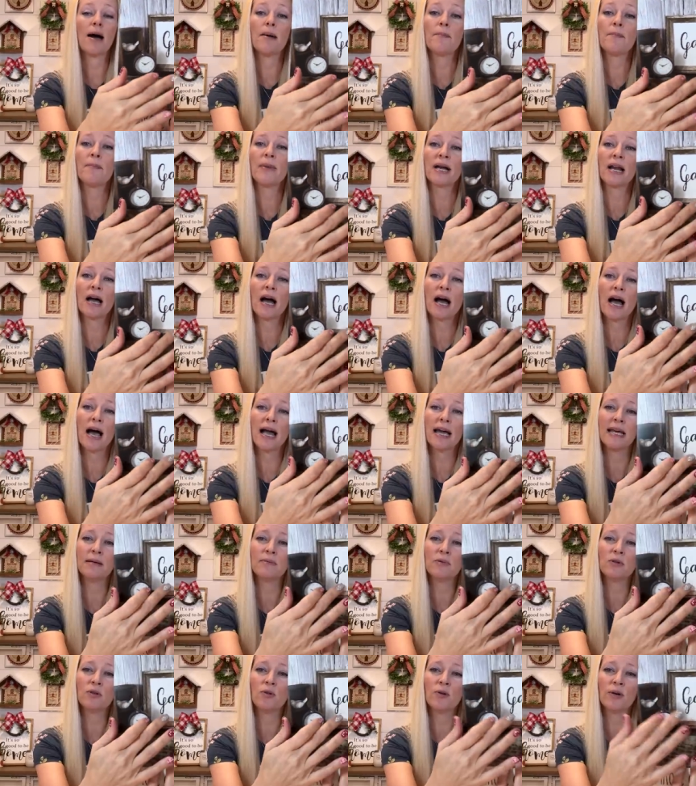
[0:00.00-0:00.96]
but I
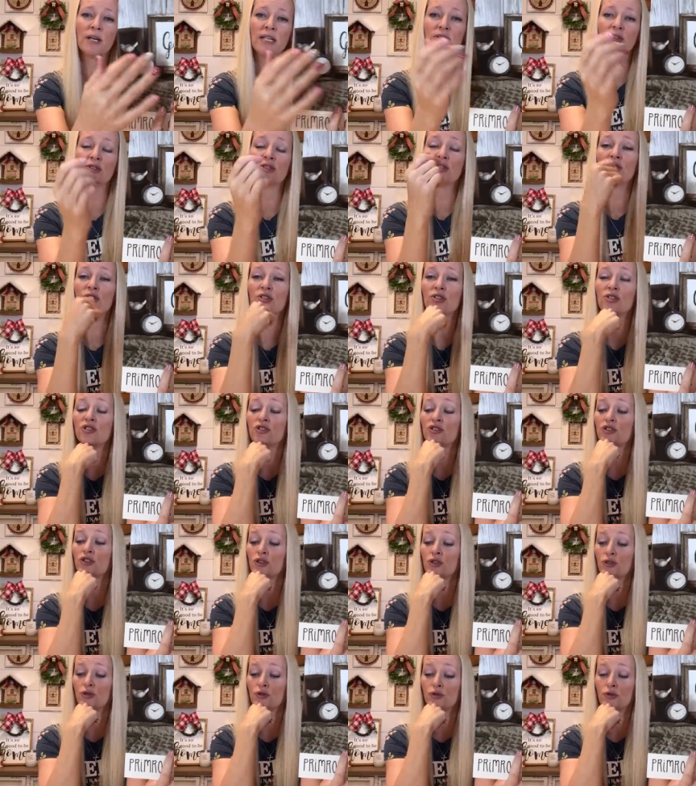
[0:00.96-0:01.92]
am going to
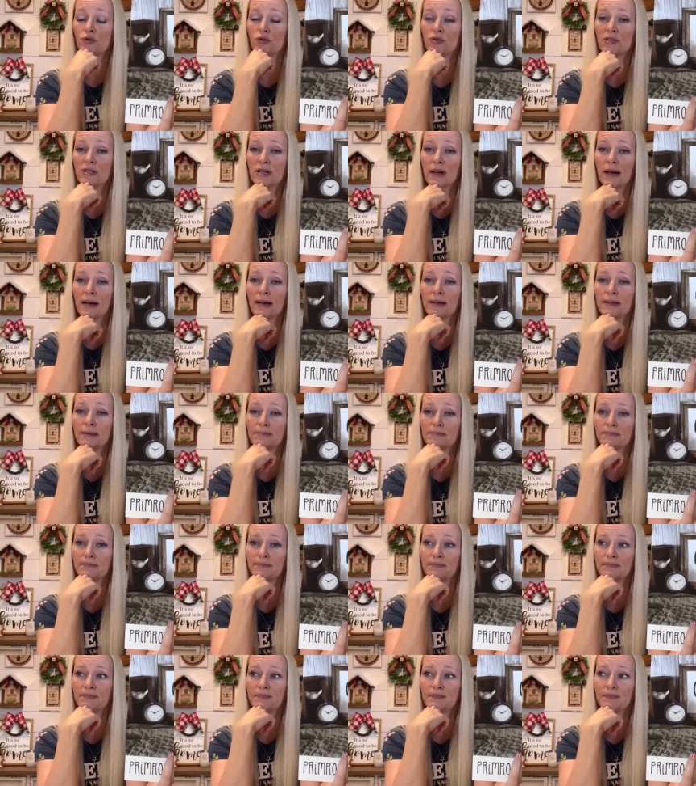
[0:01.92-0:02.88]
use
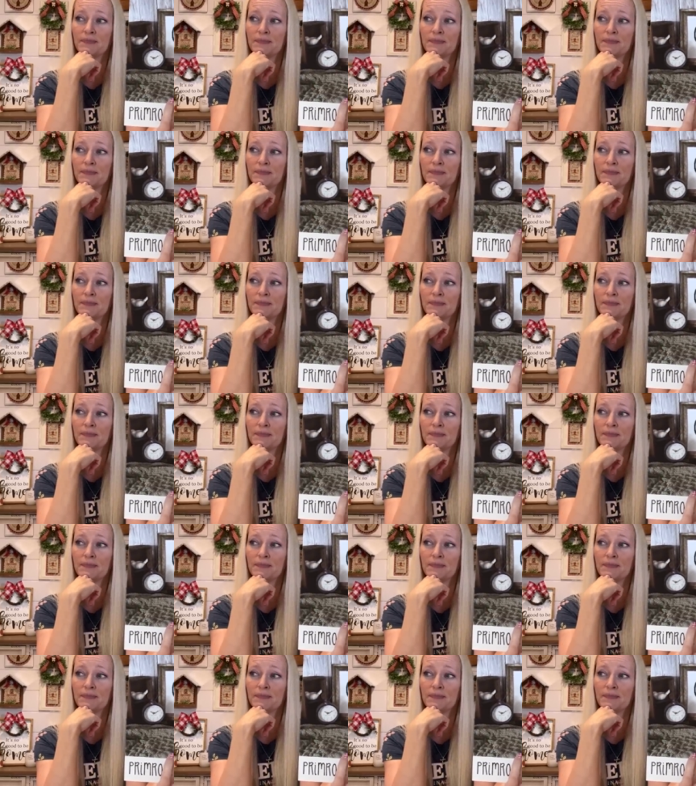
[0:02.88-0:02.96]
um,